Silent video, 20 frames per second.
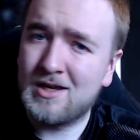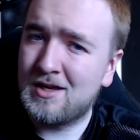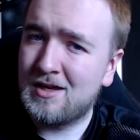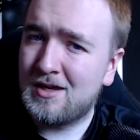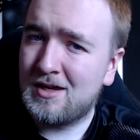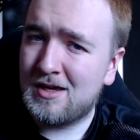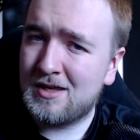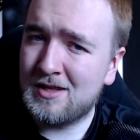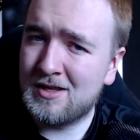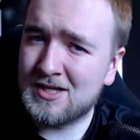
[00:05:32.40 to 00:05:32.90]

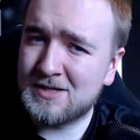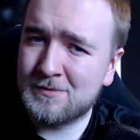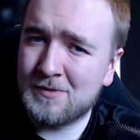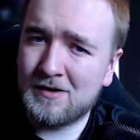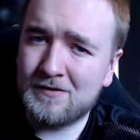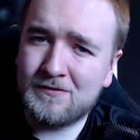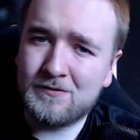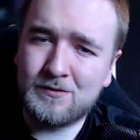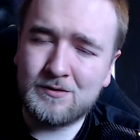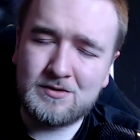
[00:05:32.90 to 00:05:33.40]
And those are my
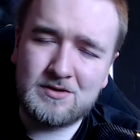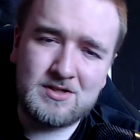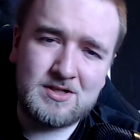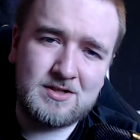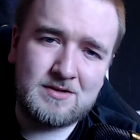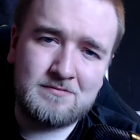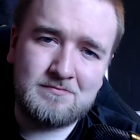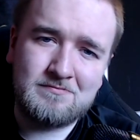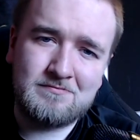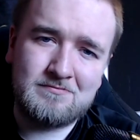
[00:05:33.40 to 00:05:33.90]
thoughts.
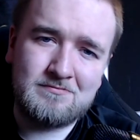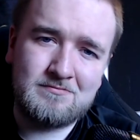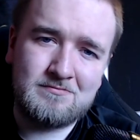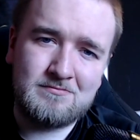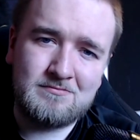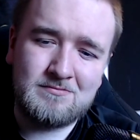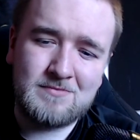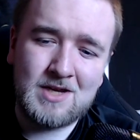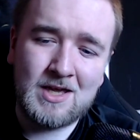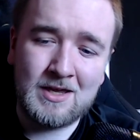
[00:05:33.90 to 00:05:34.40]

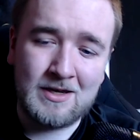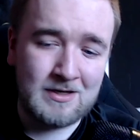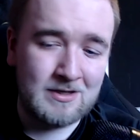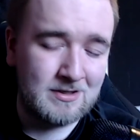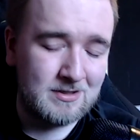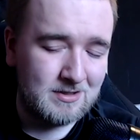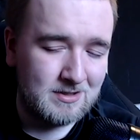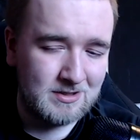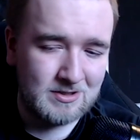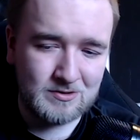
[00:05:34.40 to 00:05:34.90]
And
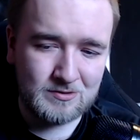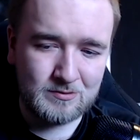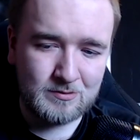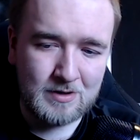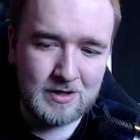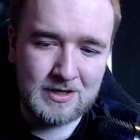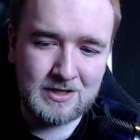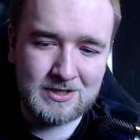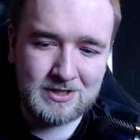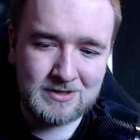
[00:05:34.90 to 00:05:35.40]
as
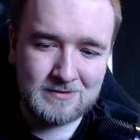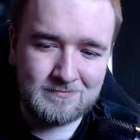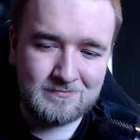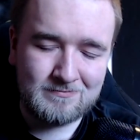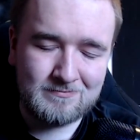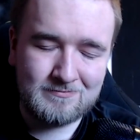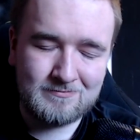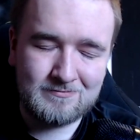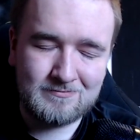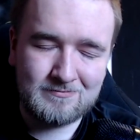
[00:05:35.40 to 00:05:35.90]
always,
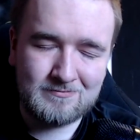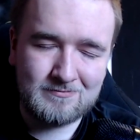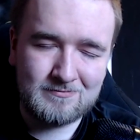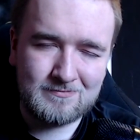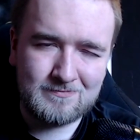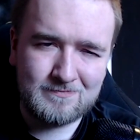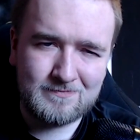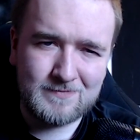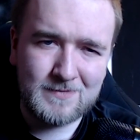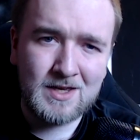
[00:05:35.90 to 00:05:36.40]

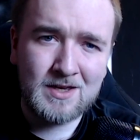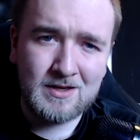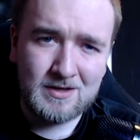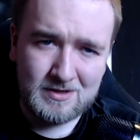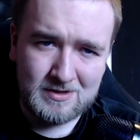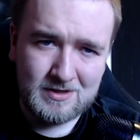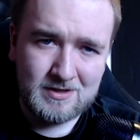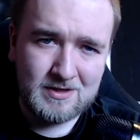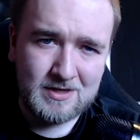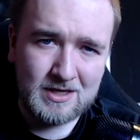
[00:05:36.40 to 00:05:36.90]

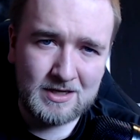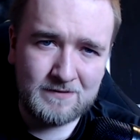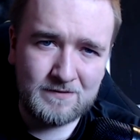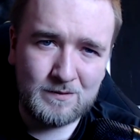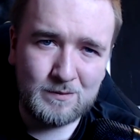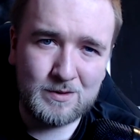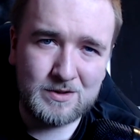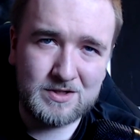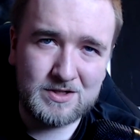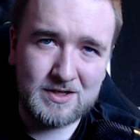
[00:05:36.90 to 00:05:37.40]
thank you for
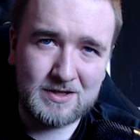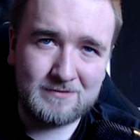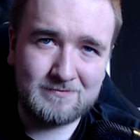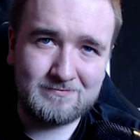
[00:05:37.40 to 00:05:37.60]
watching.